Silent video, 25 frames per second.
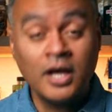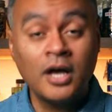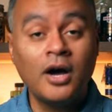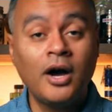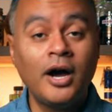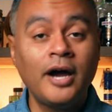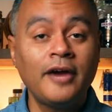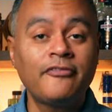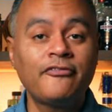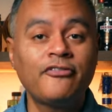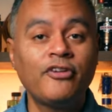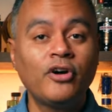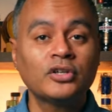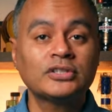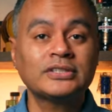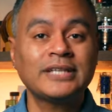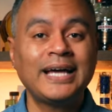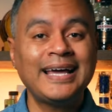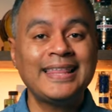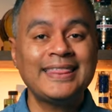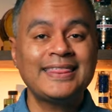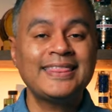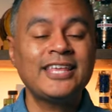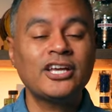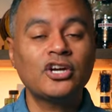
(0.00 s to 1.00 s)
All right, folks,
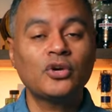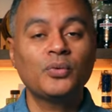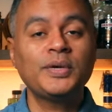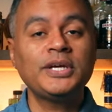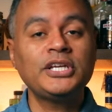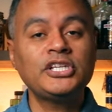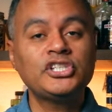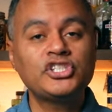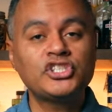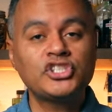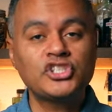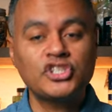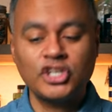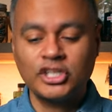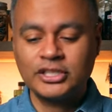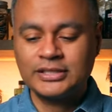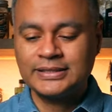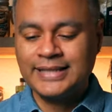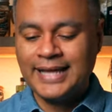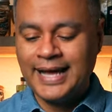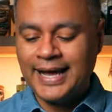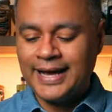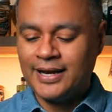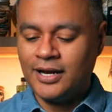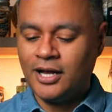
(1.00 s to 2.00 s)
I think we shook
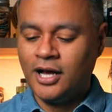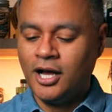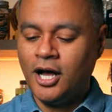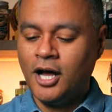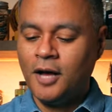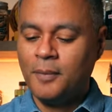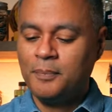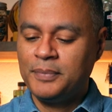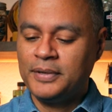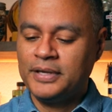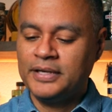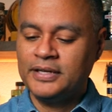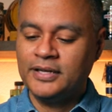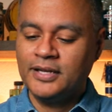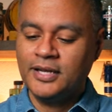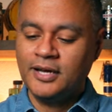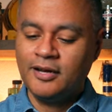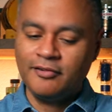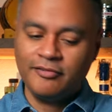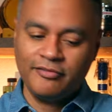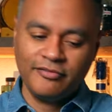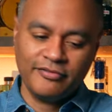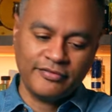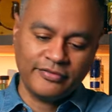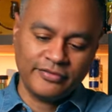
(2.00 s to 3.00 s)
that up
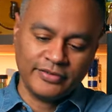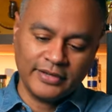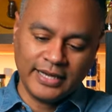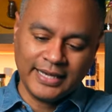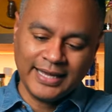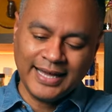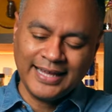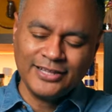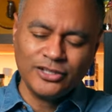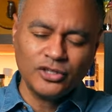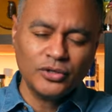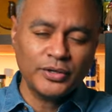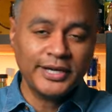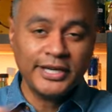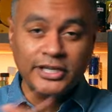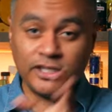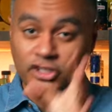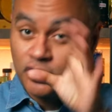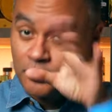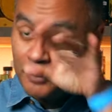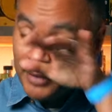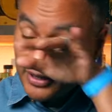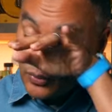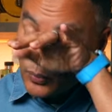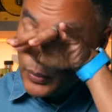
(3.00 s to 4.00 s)
enough. I got a little
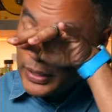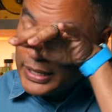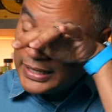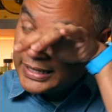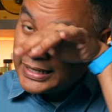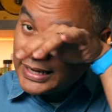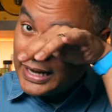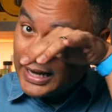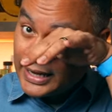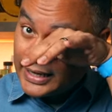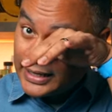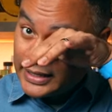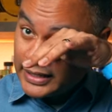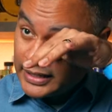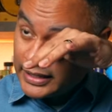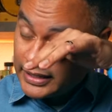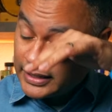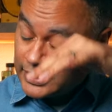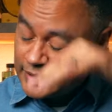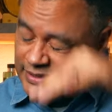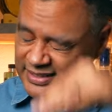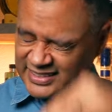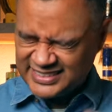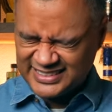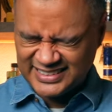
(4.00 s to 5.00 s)
itch in my winking eye here
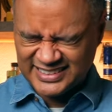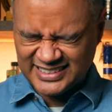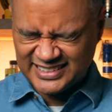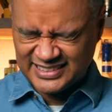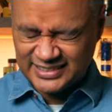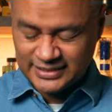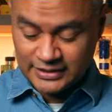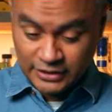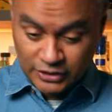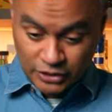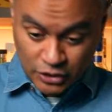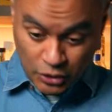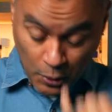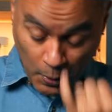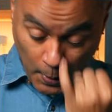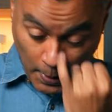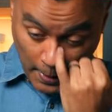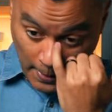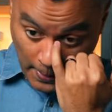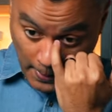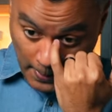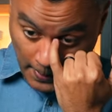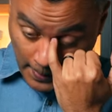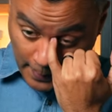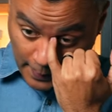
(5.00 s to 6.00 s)
and, you know, I
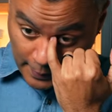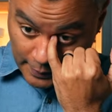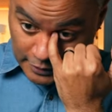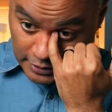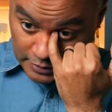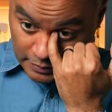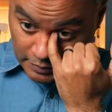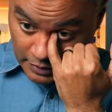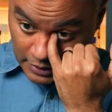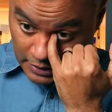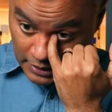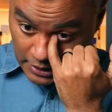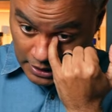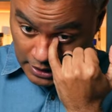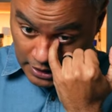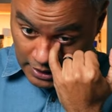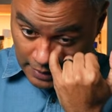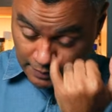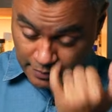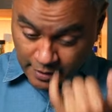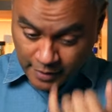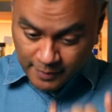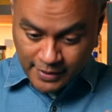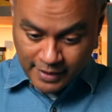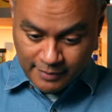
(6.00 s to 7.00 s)
don't know,
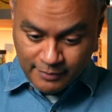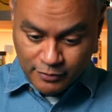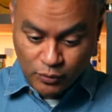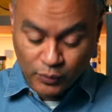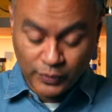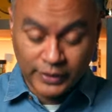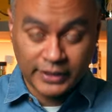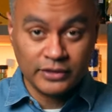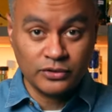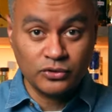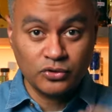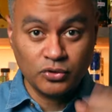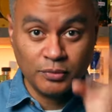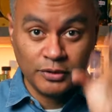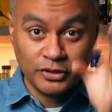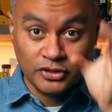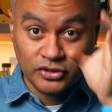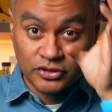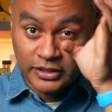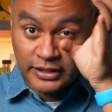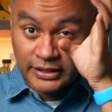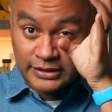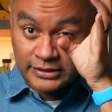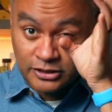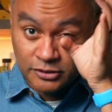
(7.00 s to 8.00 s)
maybe I've been winking too much
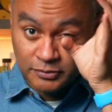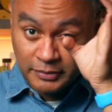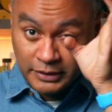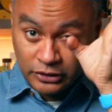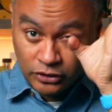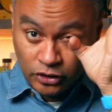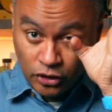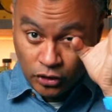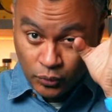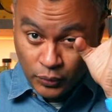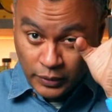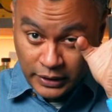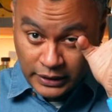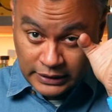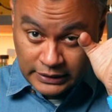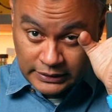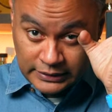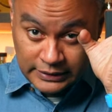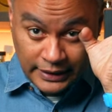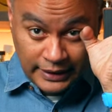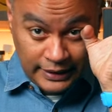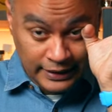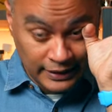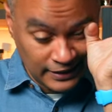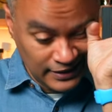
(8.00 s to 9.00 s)
today. This is my 3rd wink of the
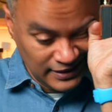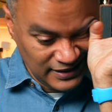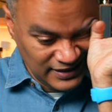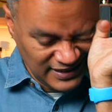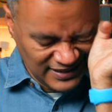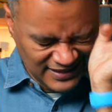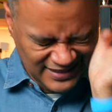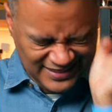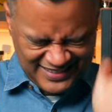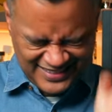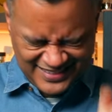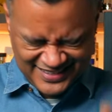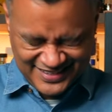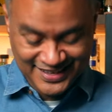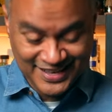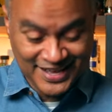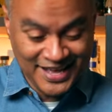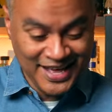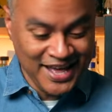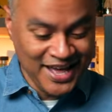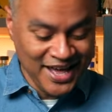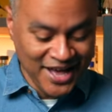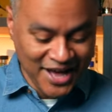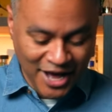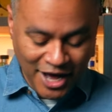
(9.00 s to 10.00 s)

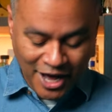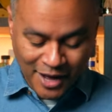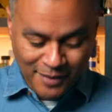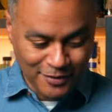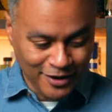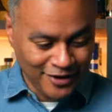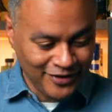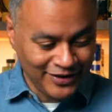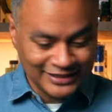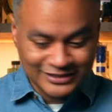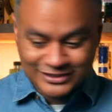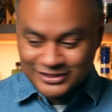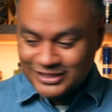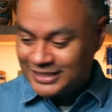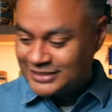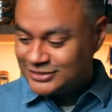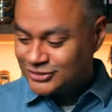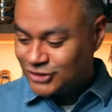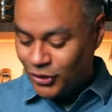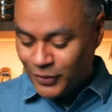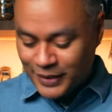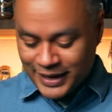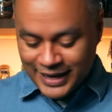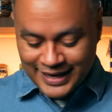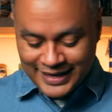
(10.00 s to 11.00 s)
day. all right, so let's
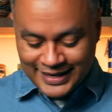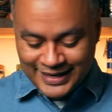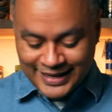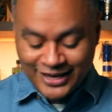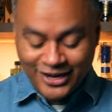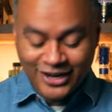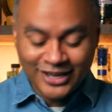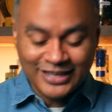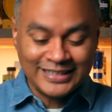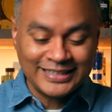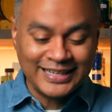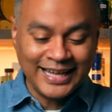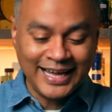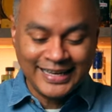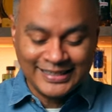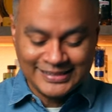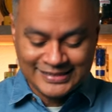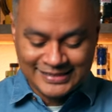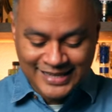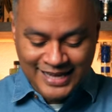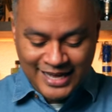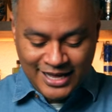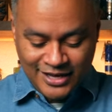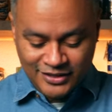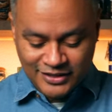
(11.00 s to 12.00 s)
go ahead and get our
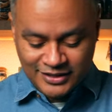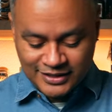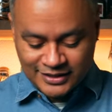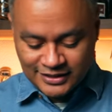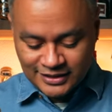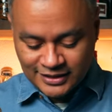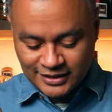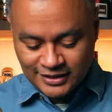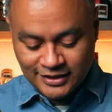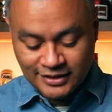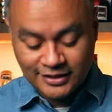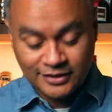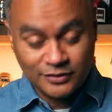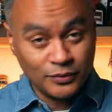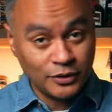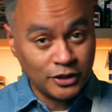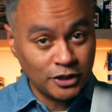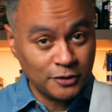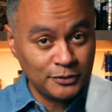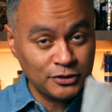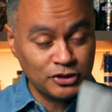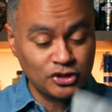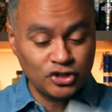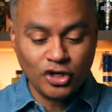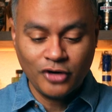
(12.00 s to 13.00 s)
glass out. We're gonna
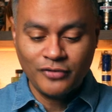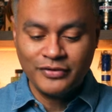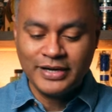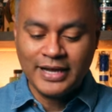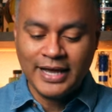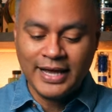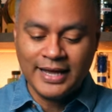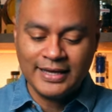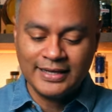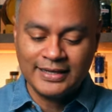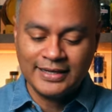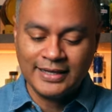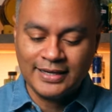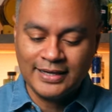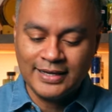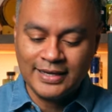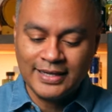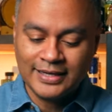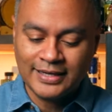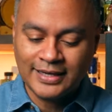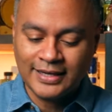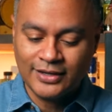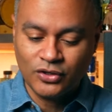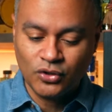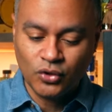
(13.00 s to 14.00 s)
be serving that in a
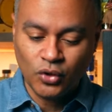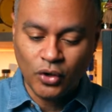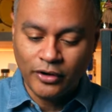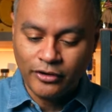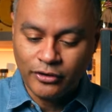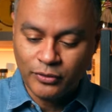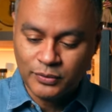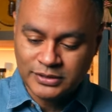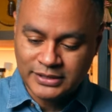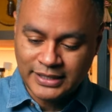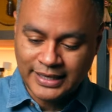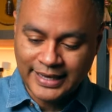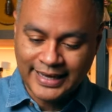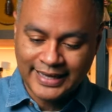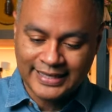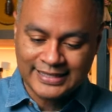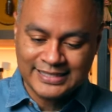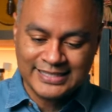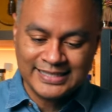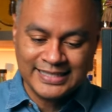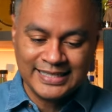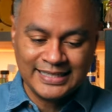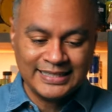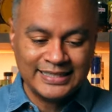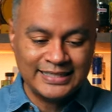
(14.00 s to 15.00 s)
Nick and Nora, which I had
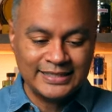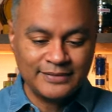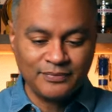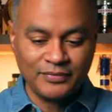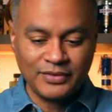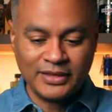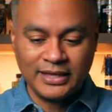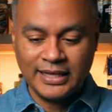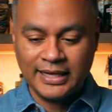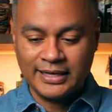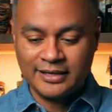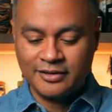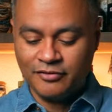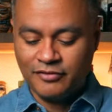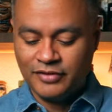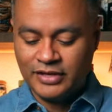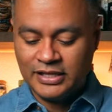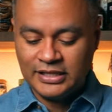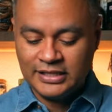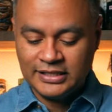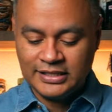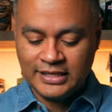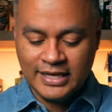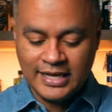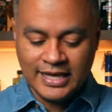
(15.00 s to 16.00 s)
chilling like a
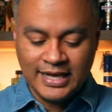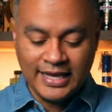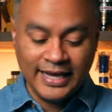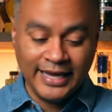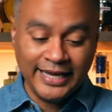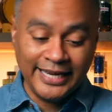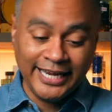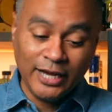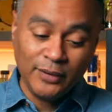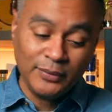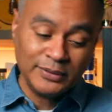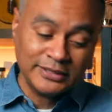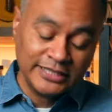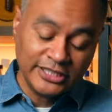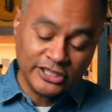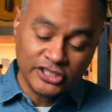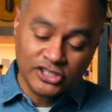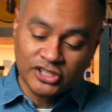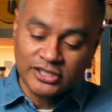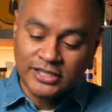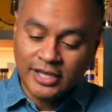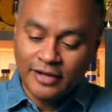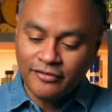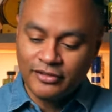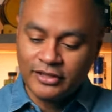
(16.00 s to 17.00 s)
villain. And then with this,
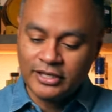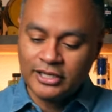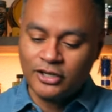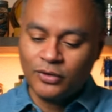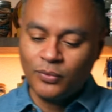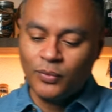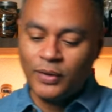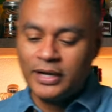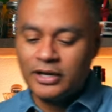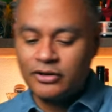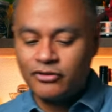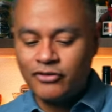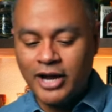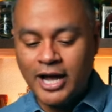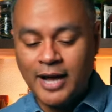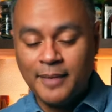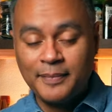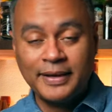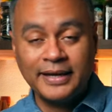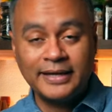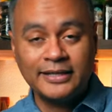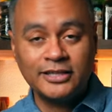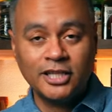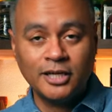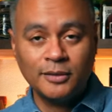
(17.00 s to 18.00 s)
you're definitely gonna wanna grab
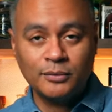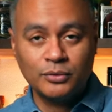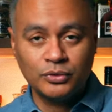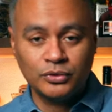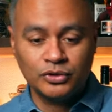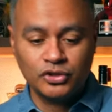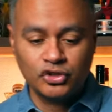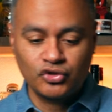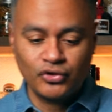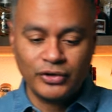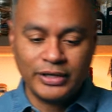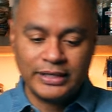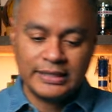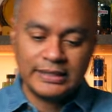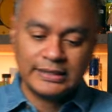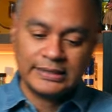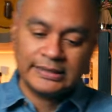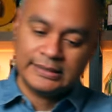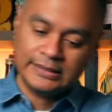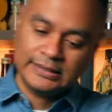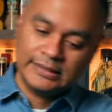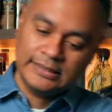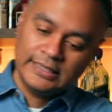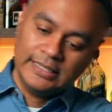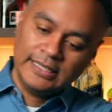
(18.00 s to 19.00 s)
a double
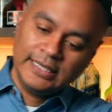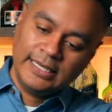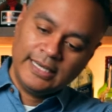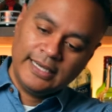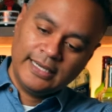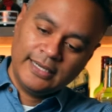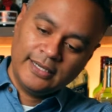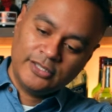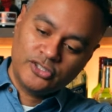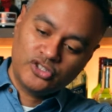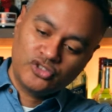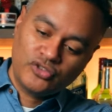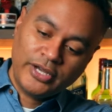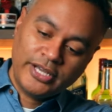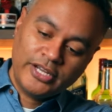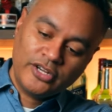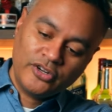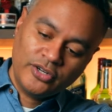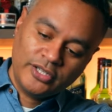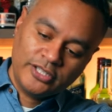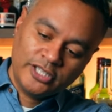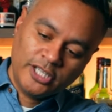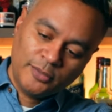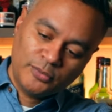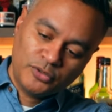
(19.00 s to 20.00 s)
strainer, all
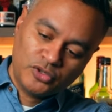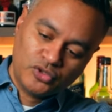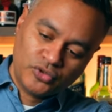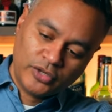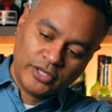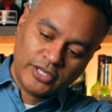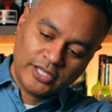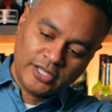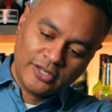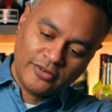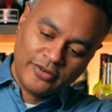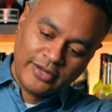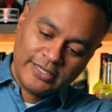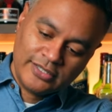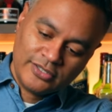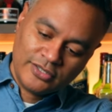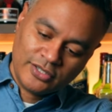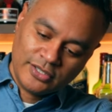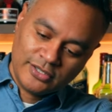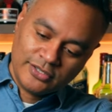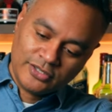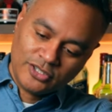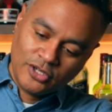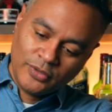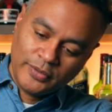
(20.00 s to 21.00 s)
right? So
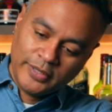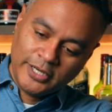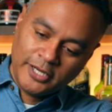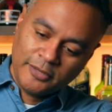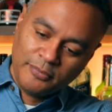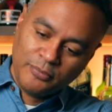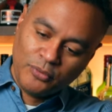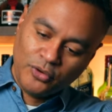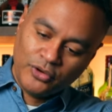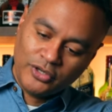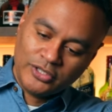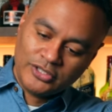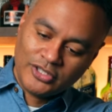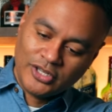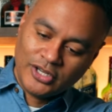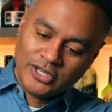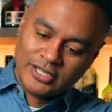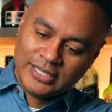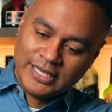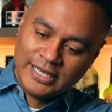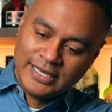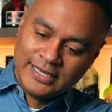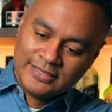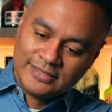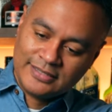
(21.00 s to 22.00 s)
let's go ahead and pour into our
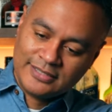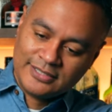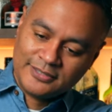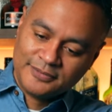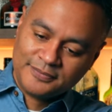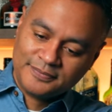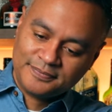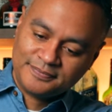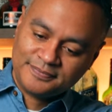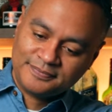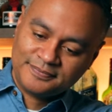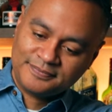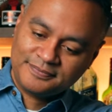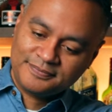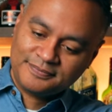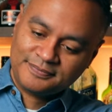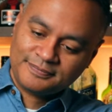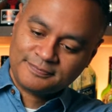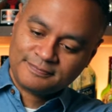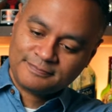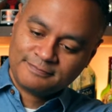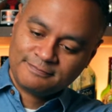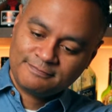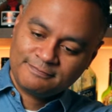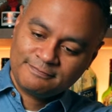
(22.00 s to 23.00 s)
glass. All
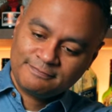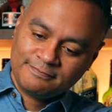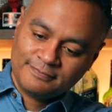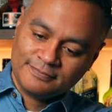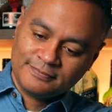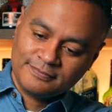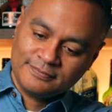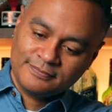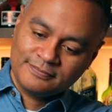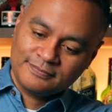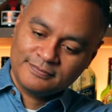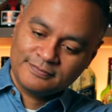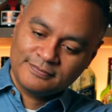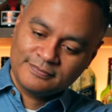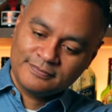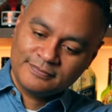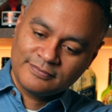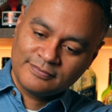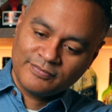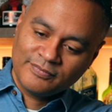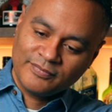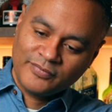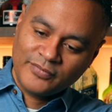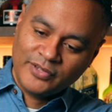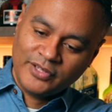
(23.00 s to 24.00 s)

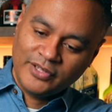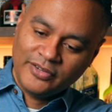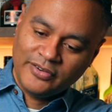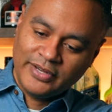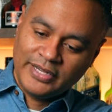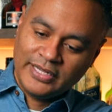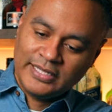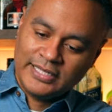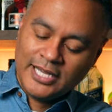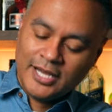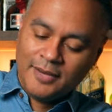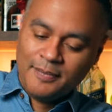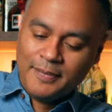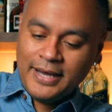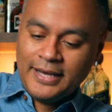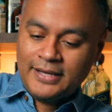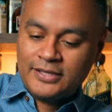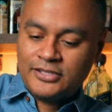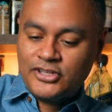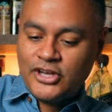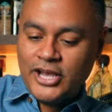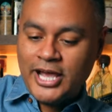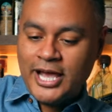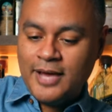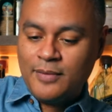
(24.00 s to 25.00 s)
right, now my
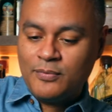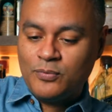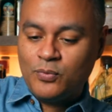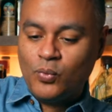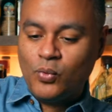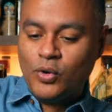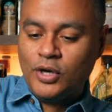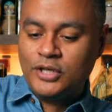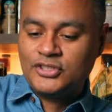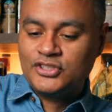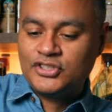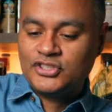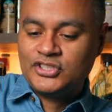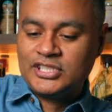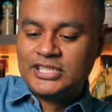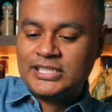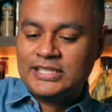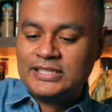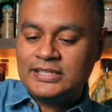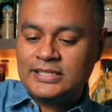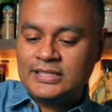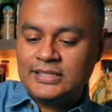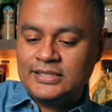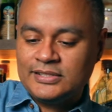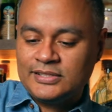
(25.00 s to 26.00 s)
jam was
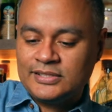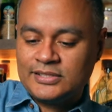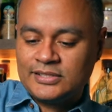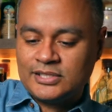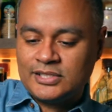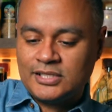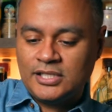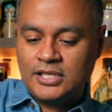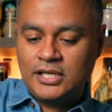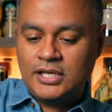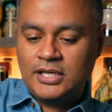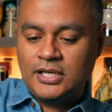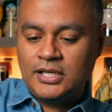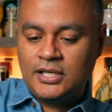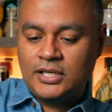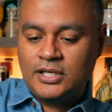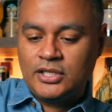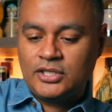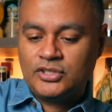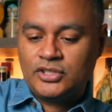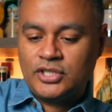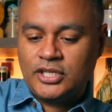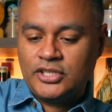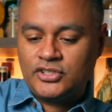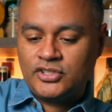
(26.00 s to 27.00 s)
seedless,
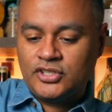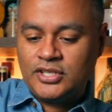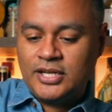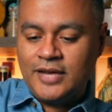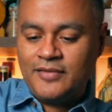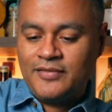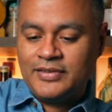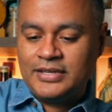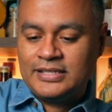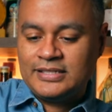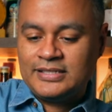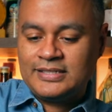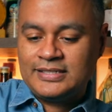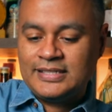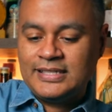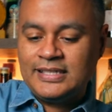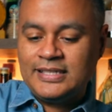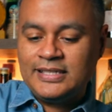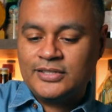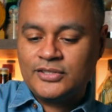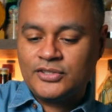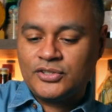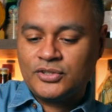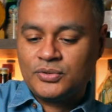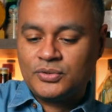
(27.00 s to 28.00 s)
so I shouldn't have any seed
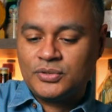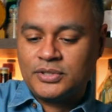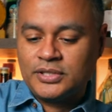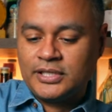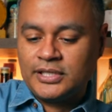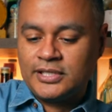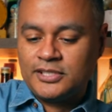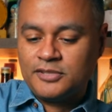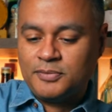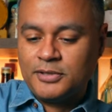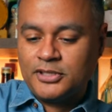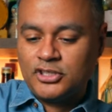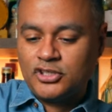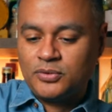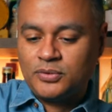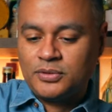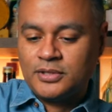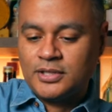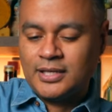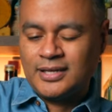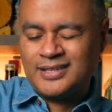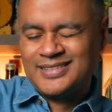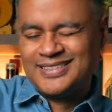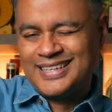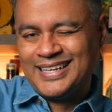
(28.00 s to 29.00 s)
issues here, especially with
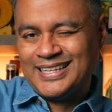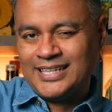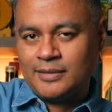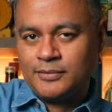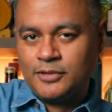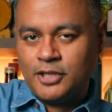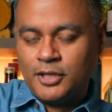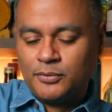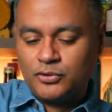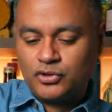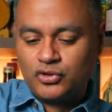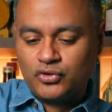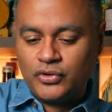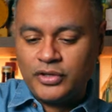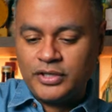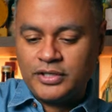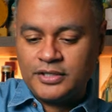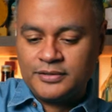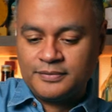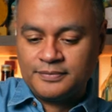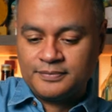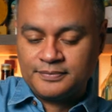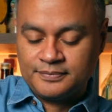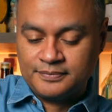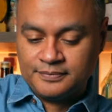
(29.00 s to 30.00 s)
now that I'm double
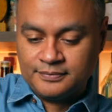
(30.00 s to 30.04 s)
straining.